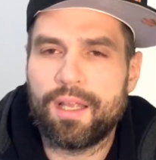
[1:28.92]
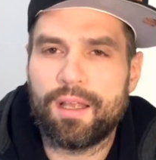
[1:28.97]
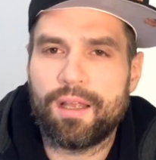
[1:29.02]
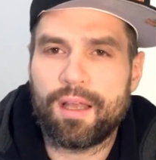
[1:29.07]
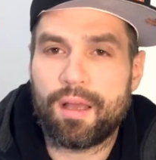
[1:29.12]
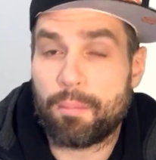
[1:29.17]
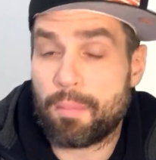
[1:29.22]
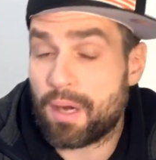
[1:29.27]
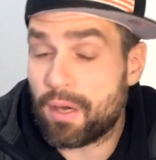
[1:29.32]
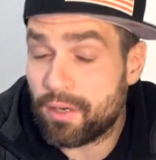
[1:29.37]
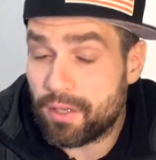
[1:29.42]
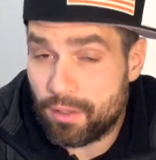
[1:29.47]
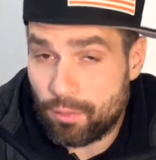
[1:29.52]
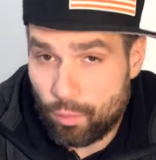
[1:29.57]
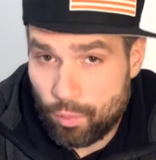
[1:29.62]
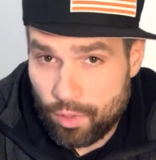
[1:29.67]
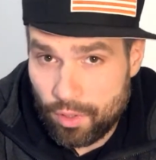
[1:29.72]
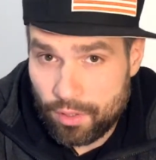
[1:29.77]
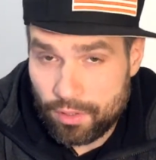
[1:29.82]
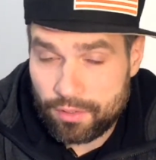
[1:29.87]
American
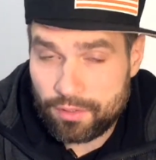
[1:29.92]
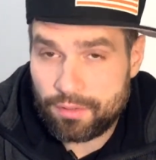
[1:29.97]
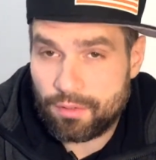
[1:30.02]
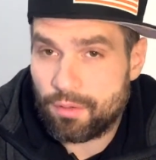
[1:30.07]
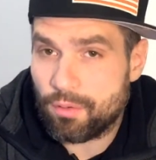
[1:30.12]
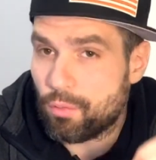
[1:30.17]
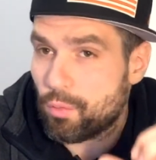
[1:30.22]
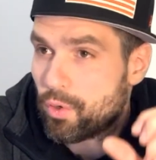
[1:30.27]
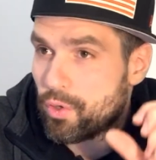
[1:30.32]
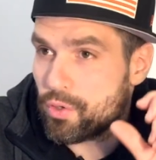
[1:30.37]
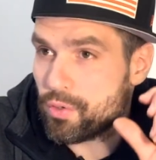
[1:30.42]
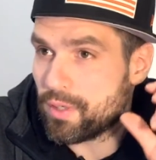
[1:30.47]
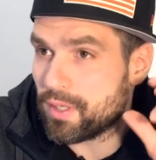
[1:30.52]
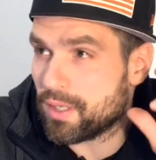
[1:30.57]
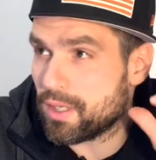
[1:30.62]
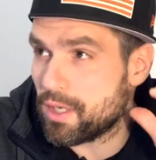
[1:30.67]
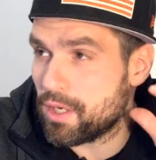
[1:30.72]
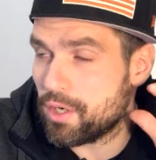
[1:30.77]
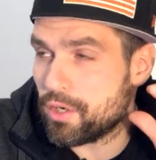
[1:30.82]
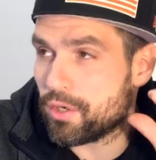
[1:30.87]
words, where you can
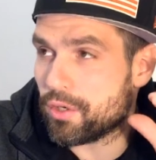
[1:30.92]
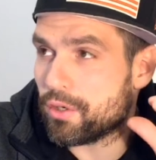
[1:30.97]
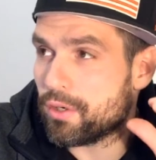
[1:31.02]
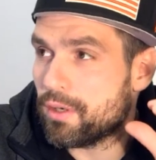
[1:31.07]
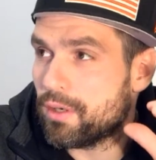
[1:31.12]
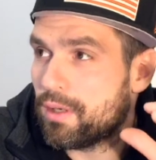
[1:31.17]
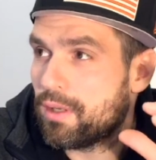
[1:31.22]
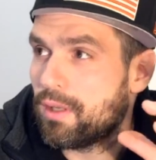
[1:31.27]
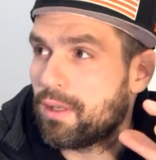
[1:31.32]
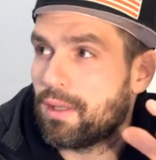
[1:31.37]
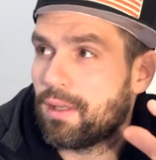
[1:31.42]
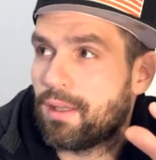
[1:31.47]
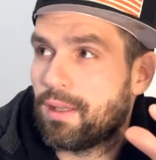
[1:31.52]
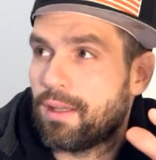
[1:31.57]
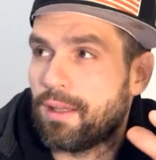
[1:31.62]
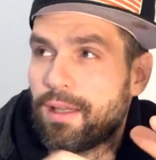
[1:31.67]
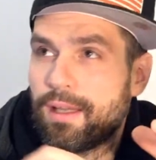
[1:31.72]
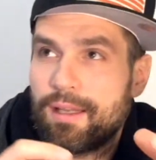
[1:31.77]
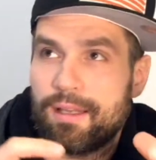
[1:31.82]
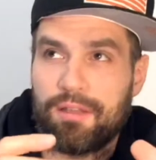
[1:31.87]
hear,
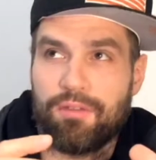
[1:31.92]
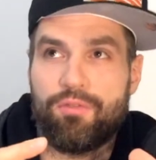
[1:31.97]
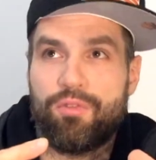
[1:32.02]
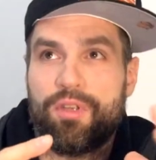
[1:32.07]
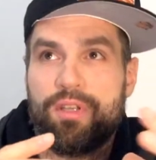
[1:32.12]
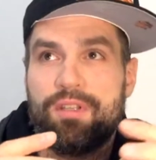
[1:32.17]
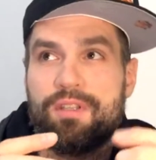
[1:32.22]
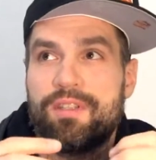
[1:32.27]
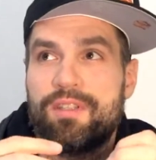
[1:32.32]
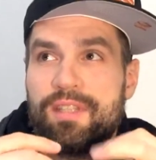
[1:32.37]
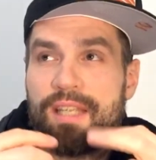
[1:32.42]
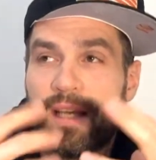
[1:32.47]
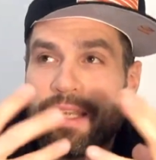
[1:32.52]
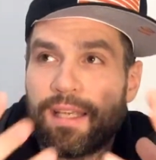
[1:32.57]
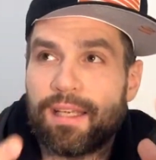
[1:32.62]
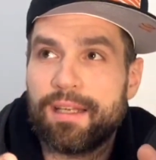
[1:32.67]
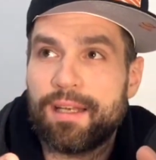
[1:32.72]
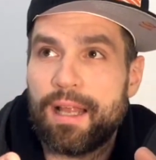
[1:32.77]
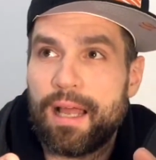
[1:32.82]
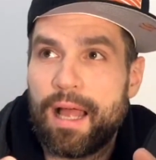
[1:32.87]
like you can say
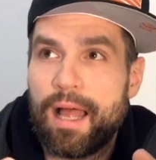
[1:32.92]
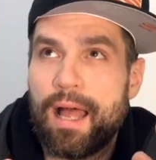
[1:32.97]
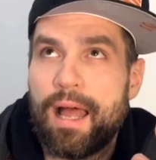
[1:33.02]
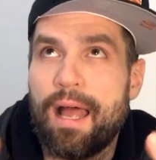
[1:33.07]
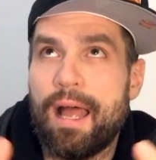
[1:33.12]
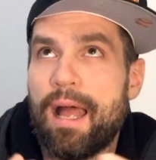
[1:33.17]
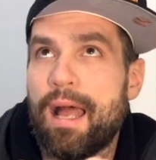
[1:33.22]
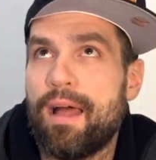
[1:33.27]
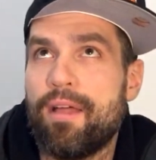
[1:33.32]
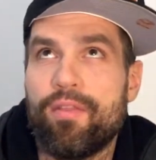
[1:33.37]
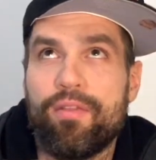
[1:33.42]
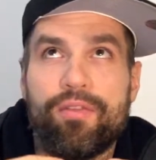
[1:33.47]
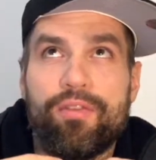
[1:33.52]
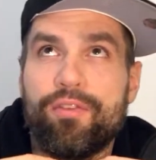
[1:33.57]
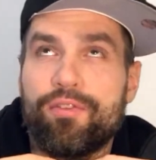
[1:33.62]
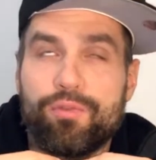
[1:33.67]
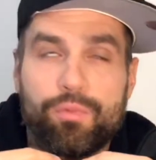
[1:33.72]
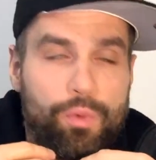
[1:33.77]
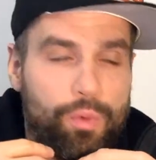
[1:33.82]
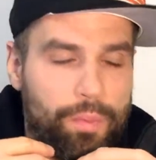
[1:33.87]
it, and
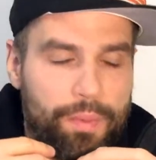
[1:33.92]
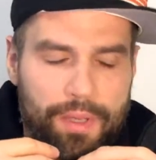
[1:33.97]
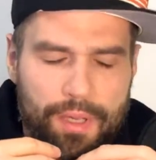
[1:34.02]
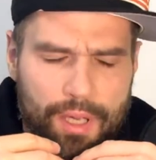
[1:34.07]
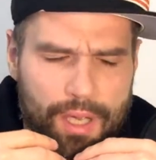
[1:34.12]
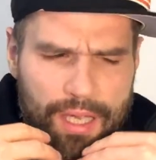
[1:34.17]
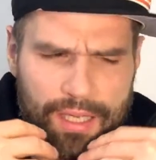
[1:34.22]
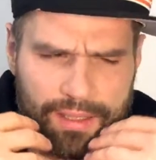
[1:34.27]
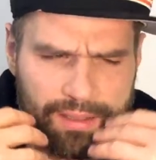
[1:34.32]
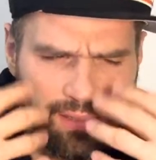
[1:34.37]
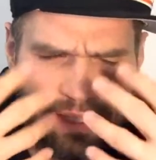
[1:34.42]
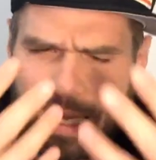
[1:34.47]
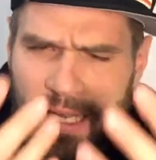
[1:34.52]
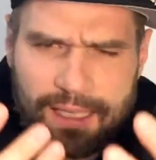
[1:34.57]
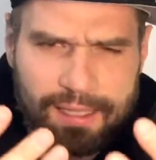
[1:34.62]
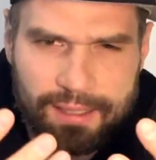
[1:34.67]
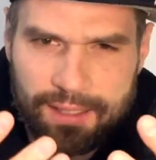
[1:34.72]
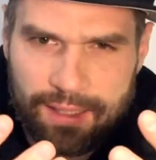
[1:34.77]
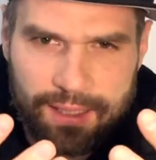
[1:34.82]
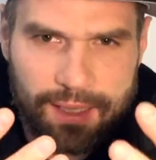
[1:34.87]
this will be
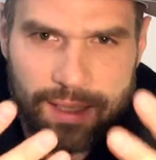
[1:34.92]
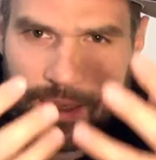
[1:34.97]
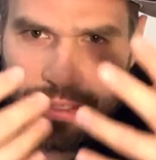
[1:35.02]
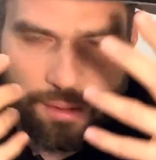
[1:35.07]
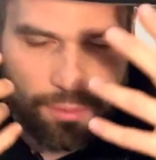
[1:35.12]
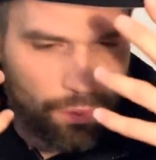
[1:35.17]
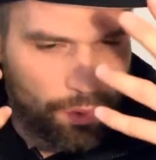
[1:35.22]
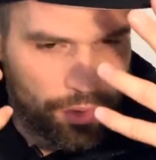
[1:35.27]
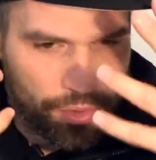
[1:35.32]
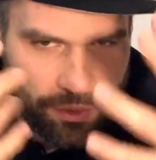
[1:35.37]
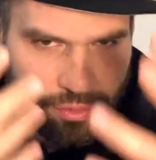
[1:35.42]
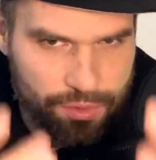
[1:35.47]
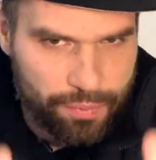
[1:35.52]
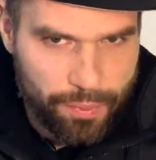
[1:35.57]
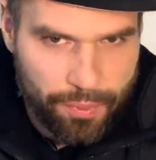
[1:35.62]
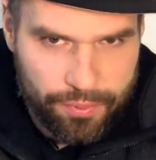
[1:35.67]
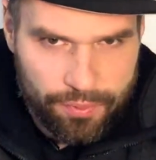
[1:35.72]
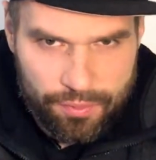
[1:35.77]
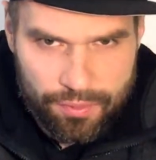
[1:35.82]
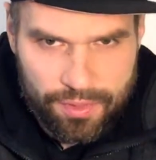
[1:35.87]
exactly what you're
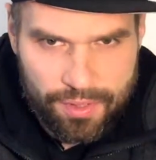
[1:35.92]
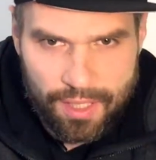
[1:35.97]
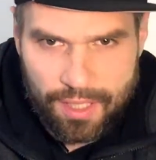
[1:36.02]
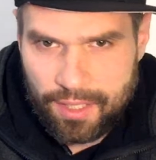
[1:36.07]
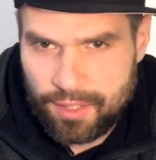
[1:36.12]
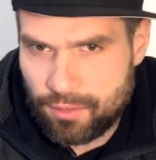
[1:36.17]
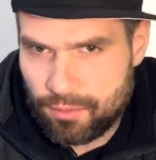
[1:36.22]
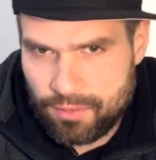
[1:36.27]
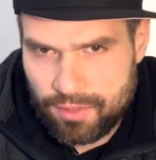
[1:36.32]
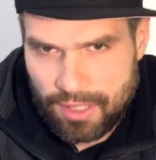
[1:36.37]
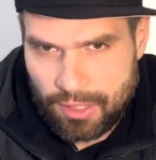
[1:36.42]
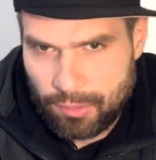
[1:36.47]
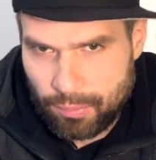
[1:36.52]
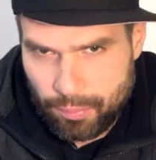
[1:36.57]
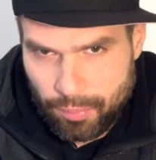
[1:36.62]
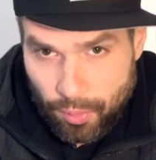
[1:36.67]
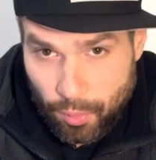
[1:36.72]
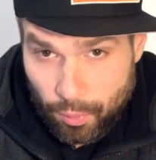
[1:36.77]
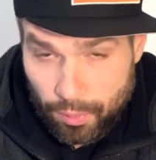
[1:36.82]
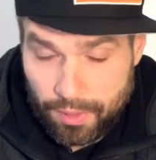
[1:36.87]
supposed to say to sound
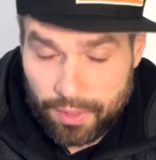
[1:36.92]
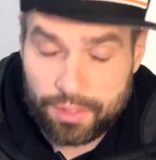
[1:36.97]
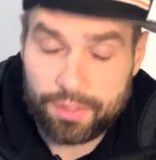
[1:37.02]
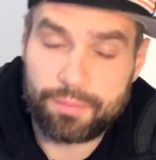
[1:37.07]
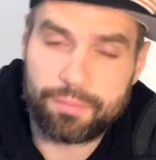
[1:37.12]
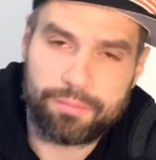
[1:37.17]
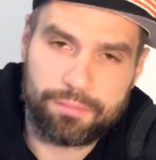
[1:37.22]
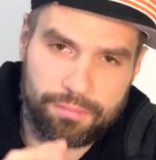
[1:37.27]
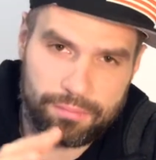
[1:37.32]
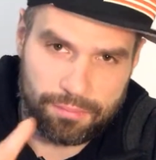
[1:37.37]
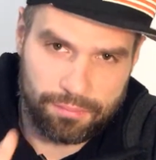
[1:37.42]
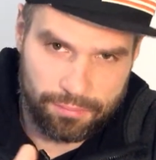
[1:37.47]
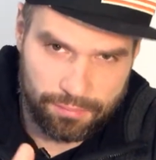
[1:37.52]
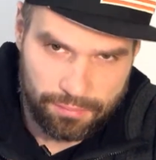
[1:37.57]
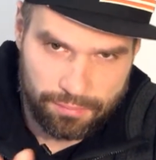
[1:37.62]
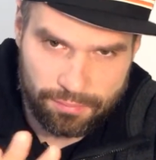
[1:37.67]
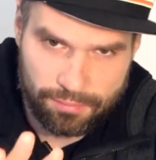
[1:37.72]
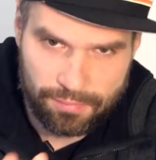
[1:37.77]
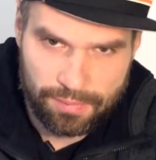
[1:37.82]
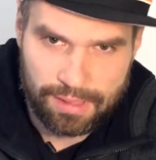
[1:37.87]
Polish.
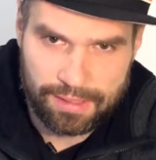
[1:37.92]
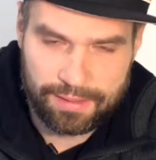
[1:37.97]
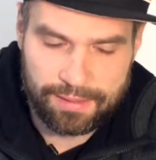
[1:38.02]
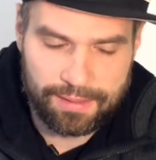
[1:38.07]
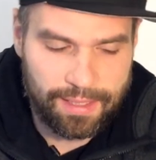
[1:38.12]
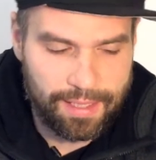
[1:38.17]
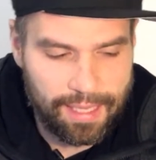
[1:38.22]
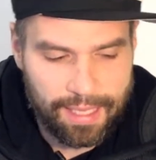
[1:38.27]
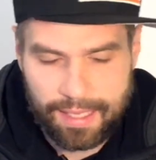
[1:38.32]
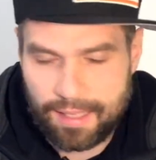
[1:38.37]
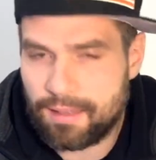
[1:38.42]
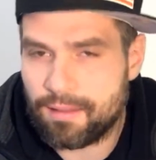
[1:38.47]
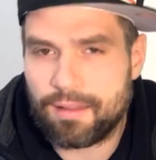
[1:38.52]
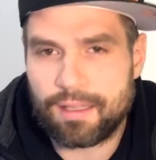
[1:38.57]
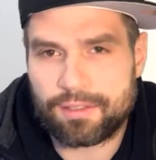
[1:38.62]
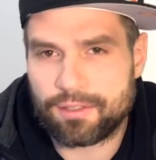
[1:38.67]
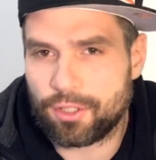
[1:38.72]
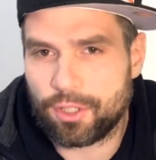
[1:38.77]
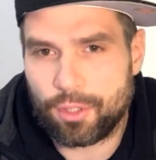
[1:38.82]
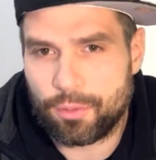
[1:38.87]
Let's say like
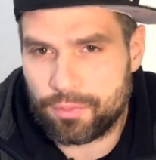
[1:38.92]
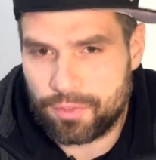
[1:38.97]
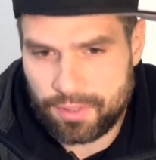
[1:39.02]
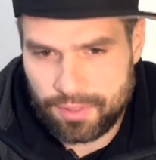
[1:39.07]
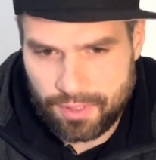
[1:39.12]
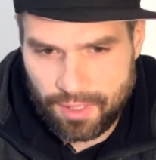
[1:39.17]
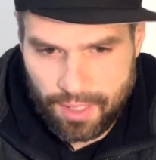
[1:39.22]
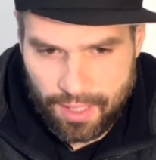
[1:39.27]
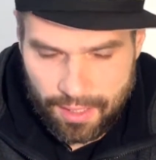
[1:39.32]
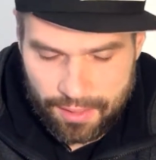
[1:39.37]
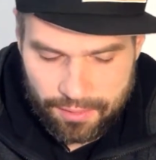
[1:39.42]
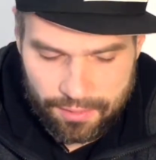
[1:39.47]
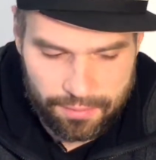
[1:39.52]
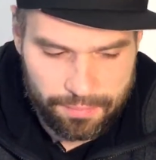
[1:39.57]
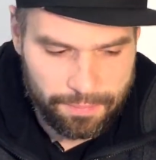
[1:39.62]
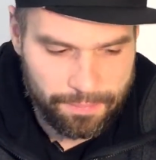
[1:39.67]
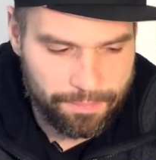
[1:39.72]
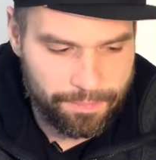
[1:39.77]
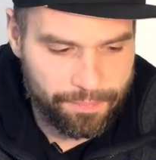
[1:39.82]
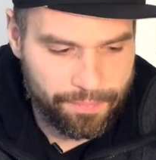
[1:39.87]
as close as it gets.
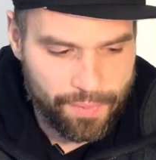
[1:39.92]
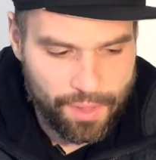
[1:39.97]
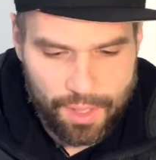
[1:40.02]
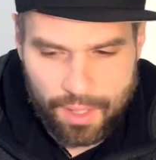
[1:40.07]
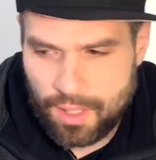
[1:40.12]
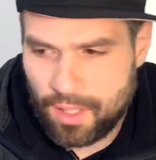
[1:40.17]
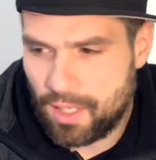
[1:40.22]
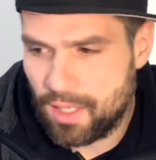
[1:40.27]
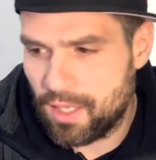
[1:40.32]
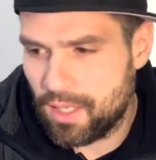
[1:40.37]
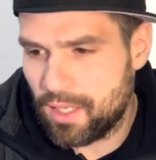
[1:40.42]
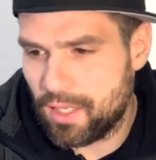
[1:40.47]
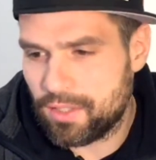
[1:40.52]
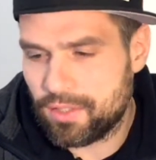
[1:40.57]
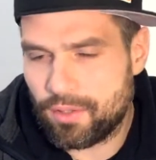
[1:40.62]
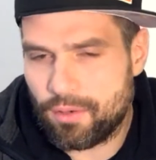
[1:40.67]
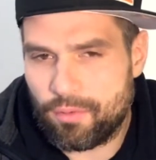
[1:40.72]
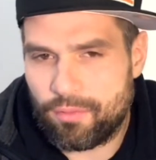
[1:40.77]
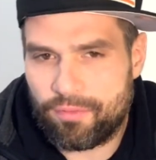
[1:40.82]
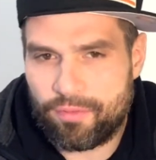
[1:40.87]

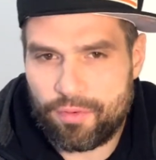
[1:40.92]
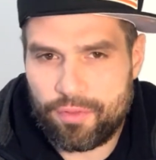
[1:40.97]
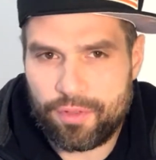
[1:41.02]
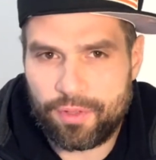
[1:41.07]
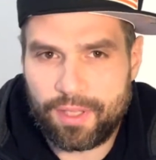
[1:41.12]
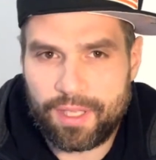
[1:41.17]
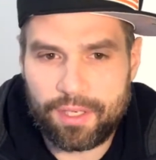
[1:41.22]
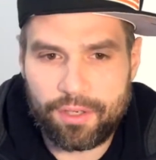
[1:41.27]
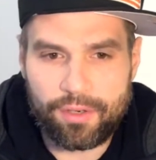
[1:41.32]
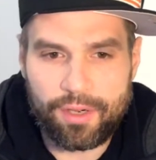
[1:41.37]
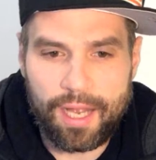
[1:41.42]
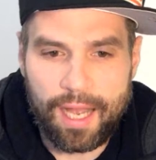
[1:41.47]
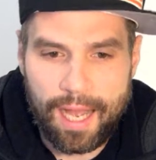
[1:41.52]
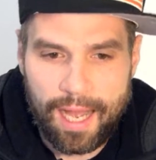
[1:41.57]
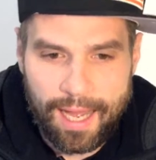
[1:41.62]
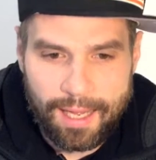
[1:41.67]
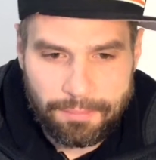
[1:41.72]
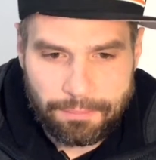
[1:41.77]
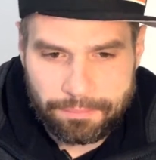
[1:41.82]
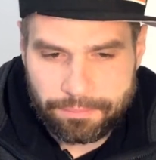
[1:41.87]
So for the letter
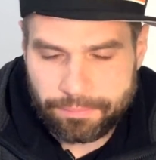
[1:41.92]
A,